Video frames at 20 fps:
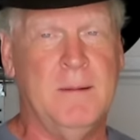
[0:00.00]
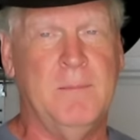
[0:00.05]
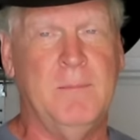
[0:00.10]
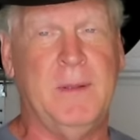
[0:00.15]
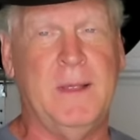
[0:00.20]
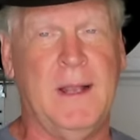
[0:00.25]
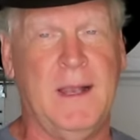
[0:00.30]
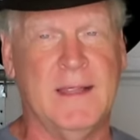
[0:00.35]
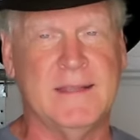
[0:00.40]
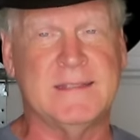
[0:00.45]

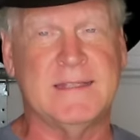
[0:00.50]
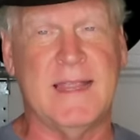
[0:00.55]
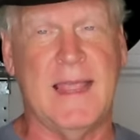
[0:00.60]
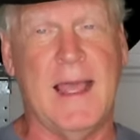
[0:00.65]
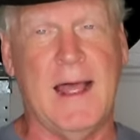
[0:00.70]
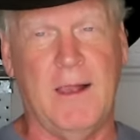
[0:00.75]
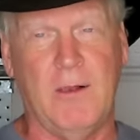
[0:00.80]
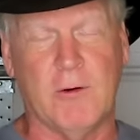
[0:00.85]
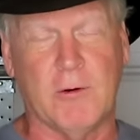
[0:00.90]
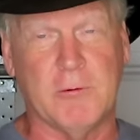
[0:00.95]
bill of
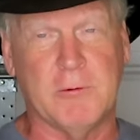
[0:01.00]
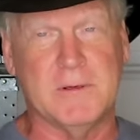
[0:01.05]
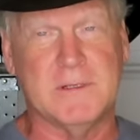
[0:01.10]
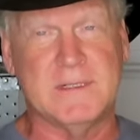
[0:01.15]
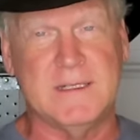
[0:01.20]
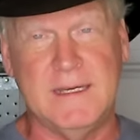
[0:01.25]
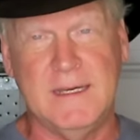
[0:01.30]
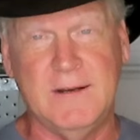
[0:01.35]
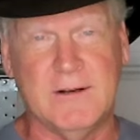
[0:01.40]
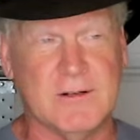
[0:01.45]
sale or
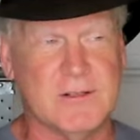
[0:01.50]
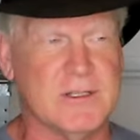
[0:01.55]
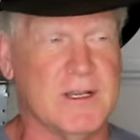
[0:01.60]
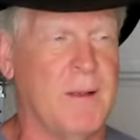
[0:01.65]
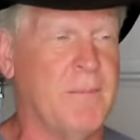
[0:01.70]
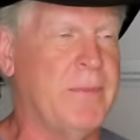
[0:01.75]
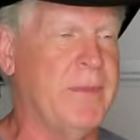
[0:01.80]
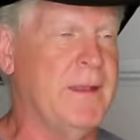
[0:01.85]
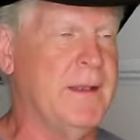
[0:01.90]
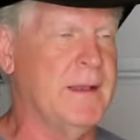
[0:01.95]
receipt or
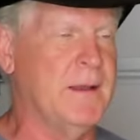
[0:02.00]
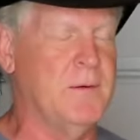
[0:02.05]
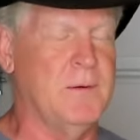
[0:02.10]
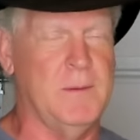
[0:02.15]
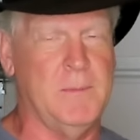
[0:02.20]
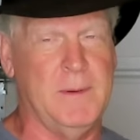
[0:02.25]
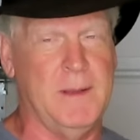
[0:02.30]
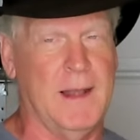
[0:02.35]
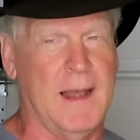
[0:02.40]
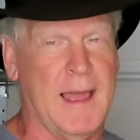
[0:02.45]
something, it
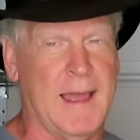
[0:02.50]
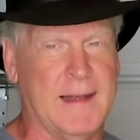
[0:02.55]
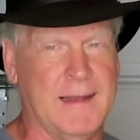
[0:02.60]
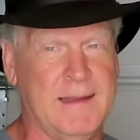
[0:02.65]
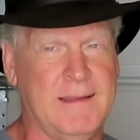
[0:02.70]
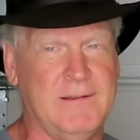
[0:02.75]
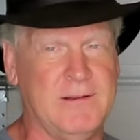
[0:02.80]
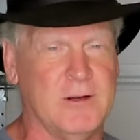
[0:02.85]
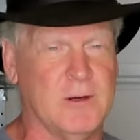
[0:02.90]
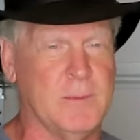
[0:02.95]
would be a lot
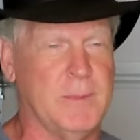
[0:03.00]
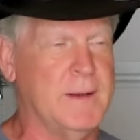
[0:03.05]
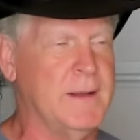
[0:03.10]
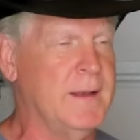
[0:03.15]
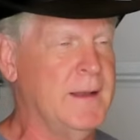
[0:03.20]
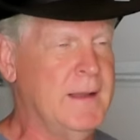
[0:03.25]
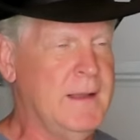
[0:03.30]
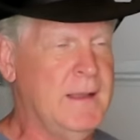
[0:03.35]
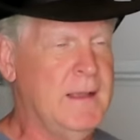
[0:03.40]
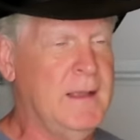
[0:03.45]
easier.
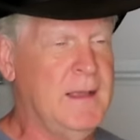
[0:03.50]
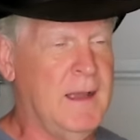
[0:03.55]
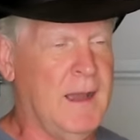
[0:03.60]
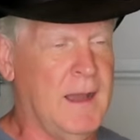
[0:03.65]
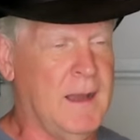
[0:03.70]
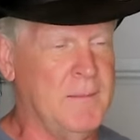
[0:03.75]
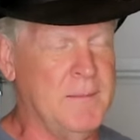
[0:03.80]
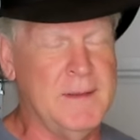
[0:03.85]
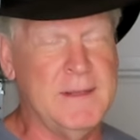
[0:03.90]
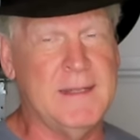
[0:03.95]
But
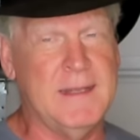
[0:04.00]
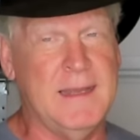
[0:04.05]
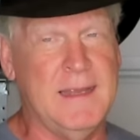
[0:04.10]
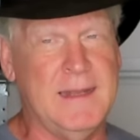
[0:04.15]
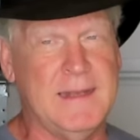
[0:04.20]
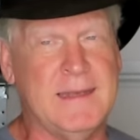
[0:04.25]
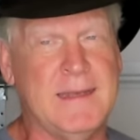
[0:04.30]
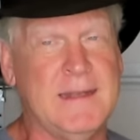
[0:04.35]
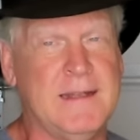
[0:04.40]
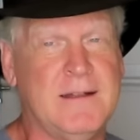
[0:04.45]

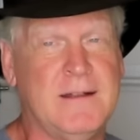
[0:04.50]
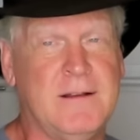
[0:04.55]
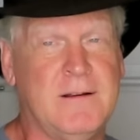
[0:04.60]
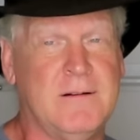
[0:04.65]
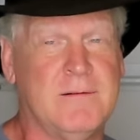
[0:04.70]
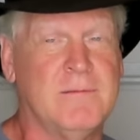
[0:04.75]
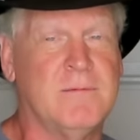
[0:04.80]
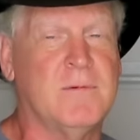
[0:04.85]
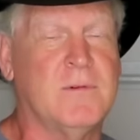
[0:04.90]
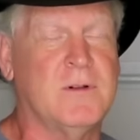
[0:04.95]
it did
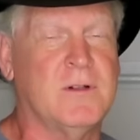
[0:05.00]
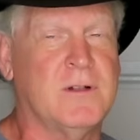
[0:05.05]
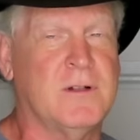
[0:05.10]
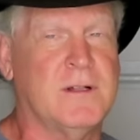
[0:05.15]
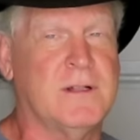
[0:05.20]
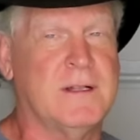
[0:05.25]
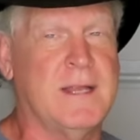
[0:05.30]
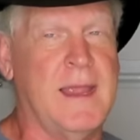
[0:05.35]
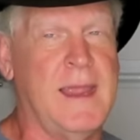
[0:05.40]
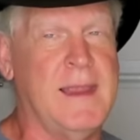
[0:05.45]

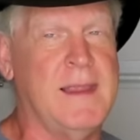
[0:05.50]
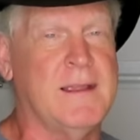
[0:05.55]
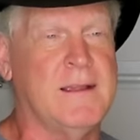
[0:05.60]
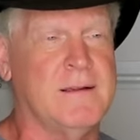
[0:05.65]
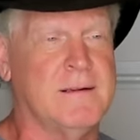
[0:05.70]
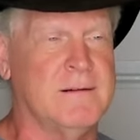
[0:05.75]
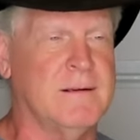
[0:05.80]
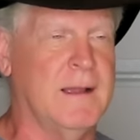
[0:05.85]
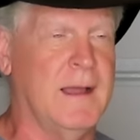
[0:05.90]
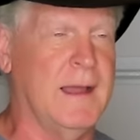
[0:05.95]
take,
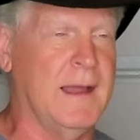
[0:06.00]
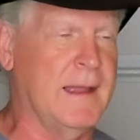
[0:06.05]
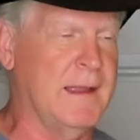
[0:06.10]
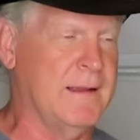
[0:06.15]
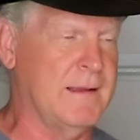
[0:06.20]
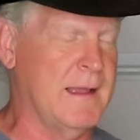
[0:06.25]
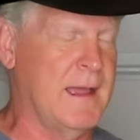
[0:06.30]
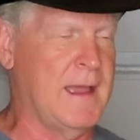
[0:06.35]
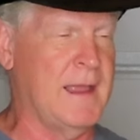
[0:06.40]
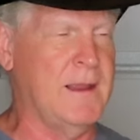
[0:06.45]

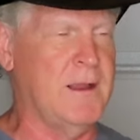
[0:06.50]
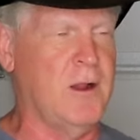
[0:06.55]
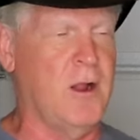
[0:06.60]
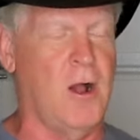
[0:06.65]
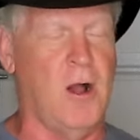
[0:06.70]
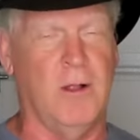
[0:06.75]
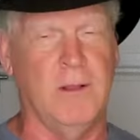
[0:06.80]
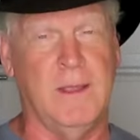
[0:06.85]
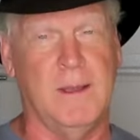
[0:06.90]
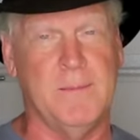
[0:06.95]
I
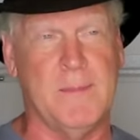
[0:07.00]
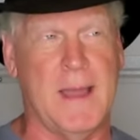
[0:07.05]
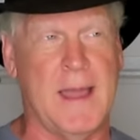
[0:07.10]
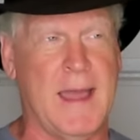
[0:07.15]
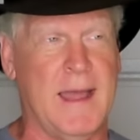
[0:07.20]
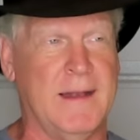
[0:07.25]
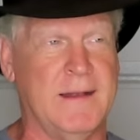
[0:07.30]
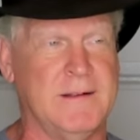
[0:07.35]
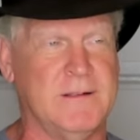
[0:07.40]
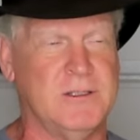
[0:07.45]
called them
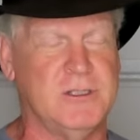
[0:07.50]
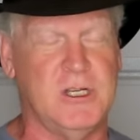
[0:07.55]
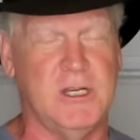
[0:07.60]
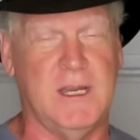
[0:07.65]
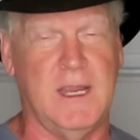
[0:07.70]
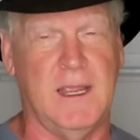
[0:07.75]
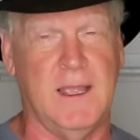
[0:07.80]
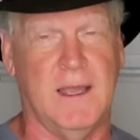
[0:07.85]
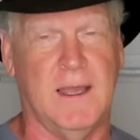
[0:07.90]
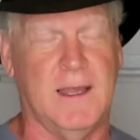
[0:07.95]
on
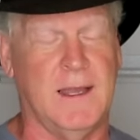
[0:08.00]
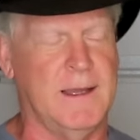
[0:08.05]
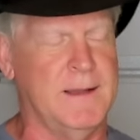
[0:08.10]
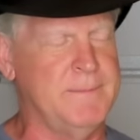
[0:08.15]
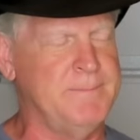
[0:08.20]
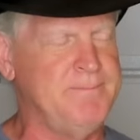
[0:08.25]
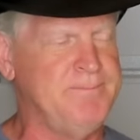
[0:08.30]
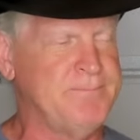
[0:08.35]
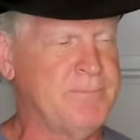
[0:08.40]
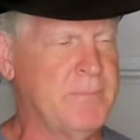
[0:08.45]
June